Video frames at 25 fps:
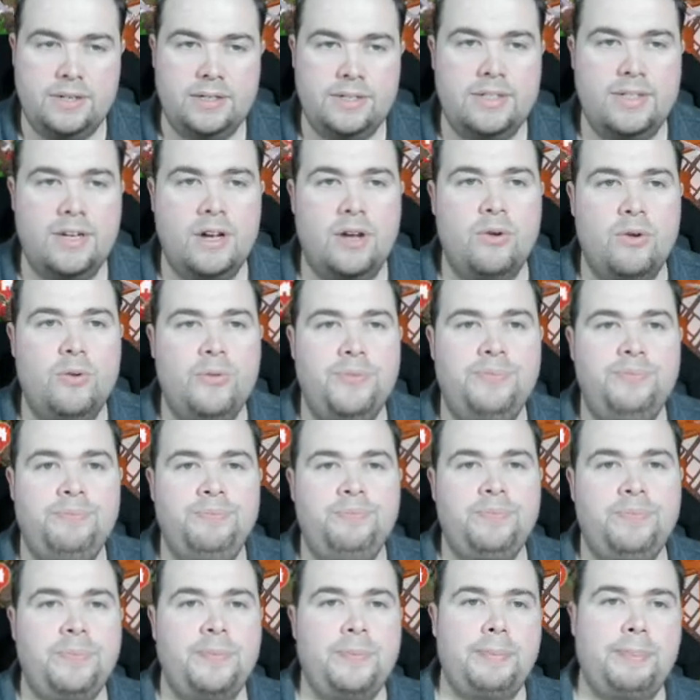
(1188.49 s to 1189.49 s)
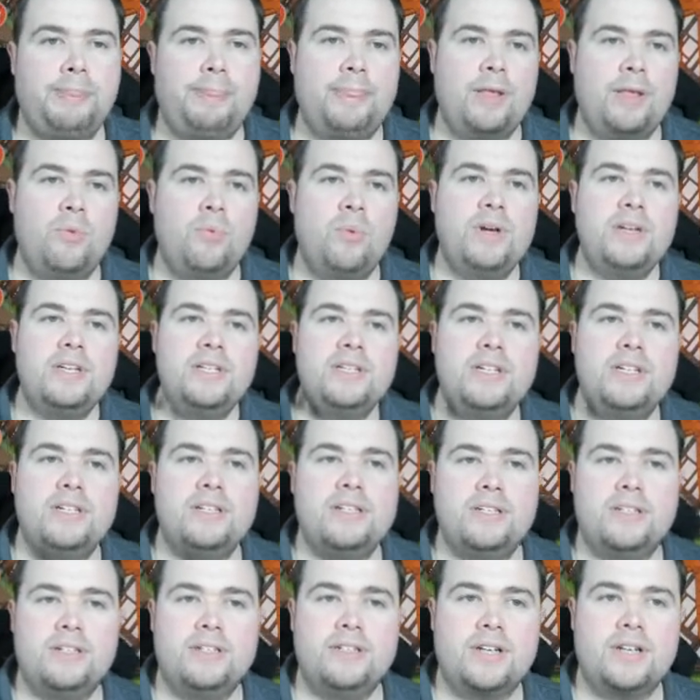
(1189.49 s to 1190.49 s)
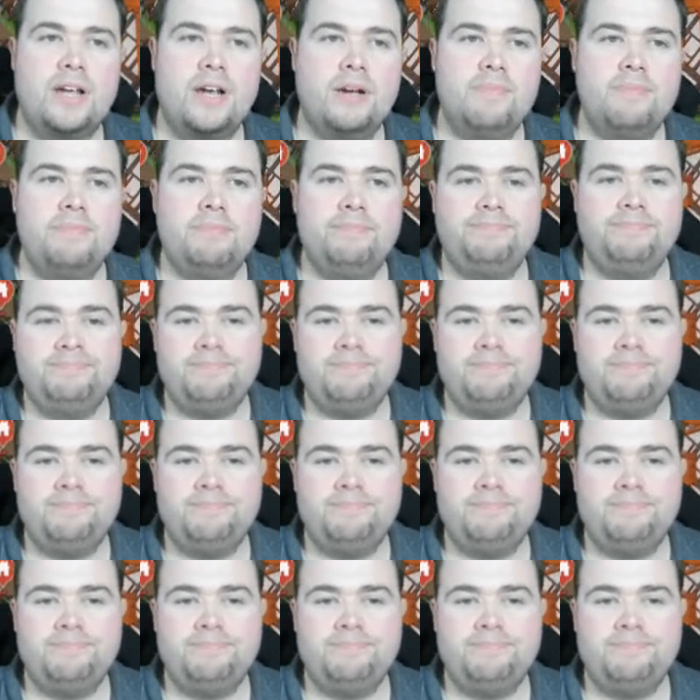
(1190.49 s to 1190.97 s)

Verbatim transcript: So, when citizens come,